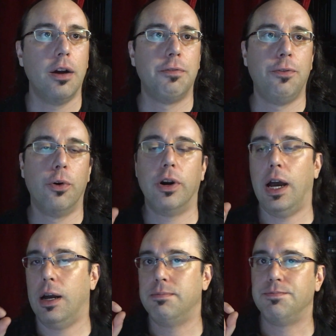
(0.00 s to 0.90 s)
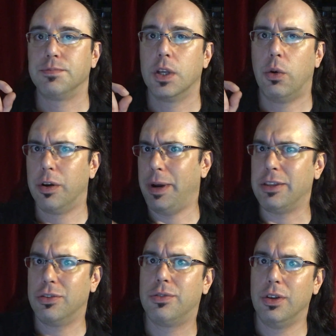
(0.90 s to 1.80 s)
For one of my
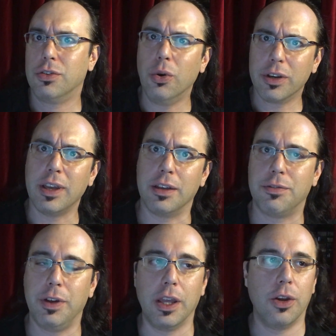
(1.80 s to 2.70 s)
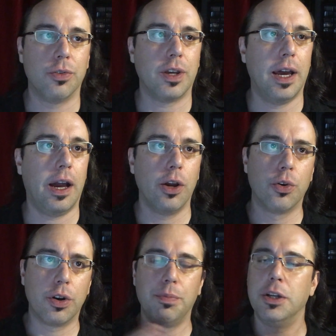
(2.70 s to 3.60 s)
torque test videos, I
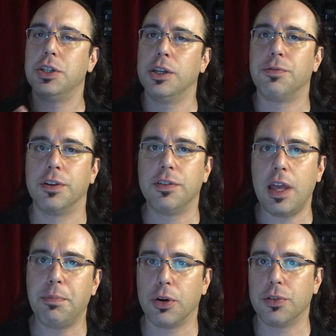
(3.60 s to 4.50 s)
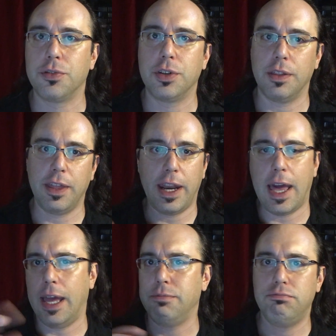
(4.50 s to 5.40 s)
ordered a bunch of different steppers that
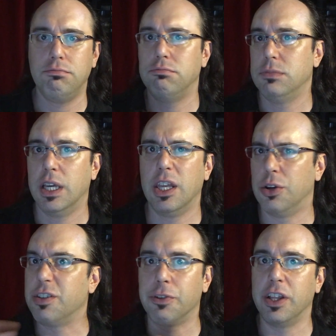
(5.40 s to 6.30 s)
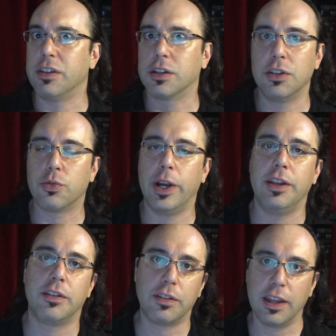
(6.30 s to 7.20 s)
had, you know, different inductance
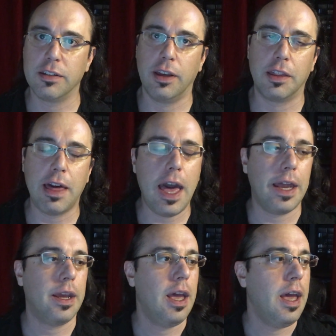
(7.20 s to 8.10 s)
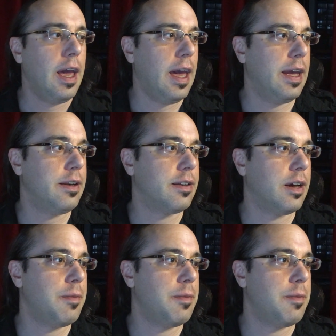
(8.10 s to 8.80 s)
ratings and things like that, and